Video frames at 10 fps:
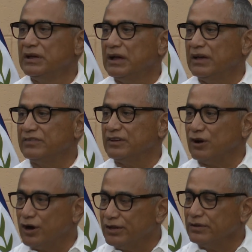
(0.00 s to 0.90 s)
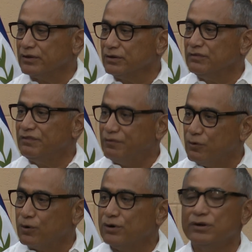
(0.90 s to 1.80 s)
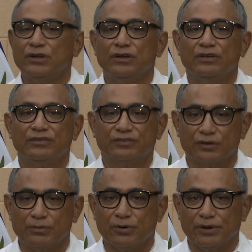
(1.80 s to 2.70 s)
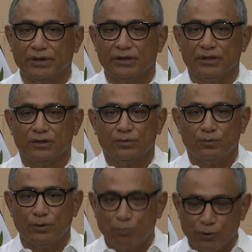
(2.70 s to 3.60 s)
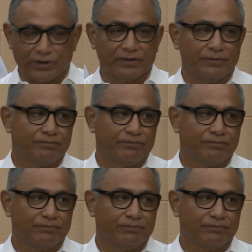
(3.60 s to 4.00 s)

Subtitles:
as the Article 4 Summary Report.